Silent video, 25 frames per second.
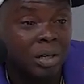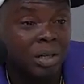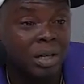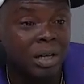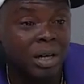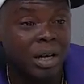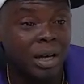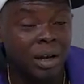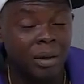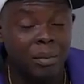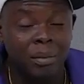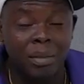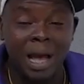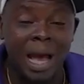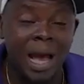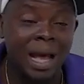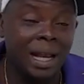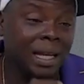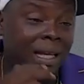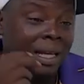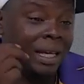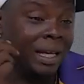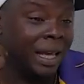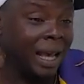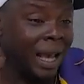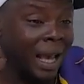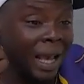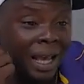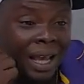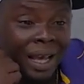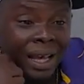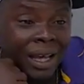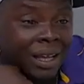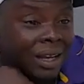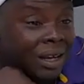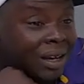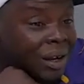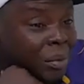Allie Gay,
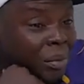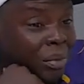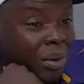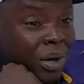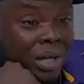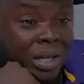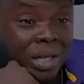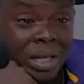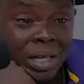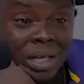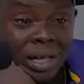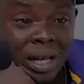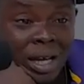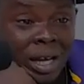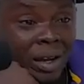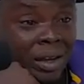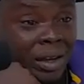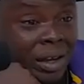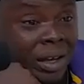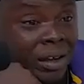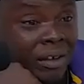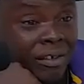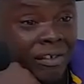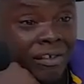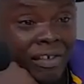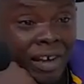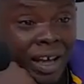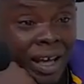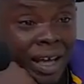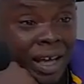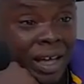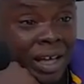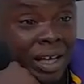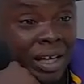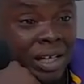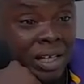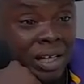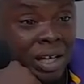them boys get down here fast.
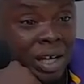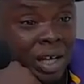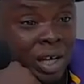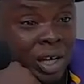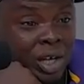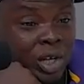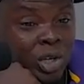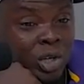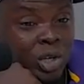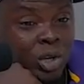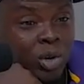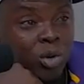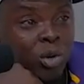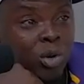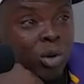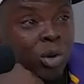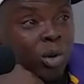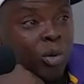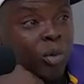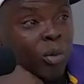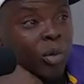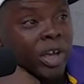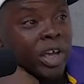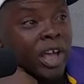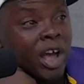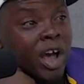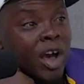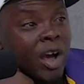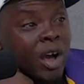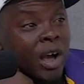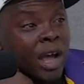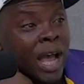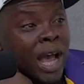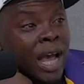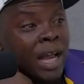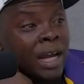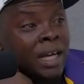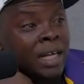So when y'all got
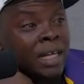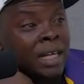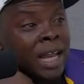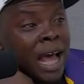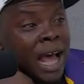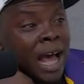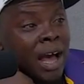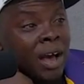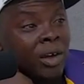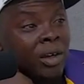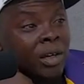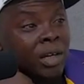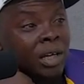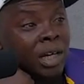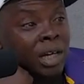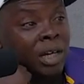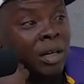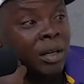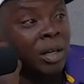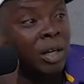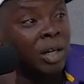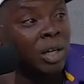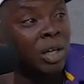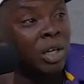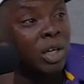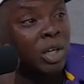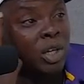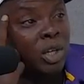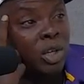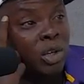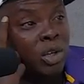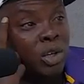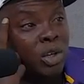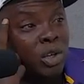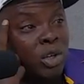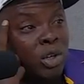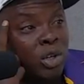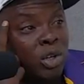it dialed up, do you
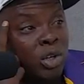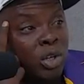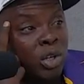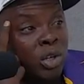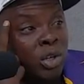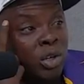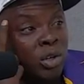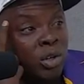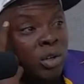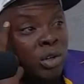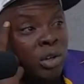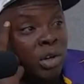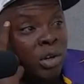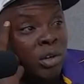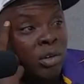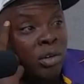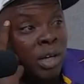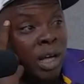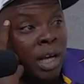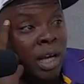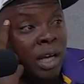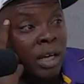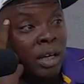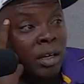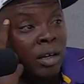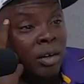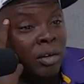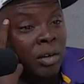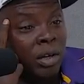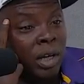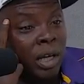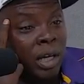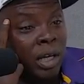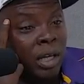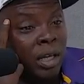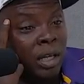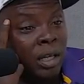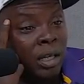know, like, okay,
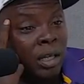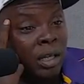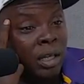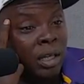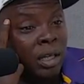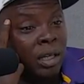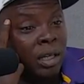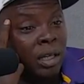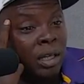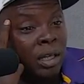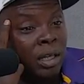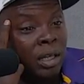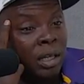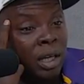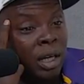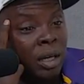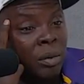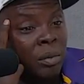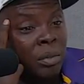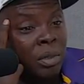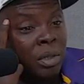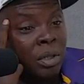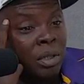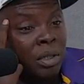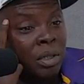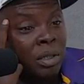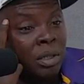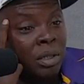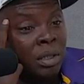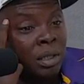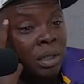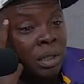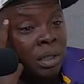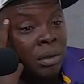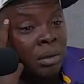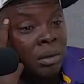I'm going to sit on this a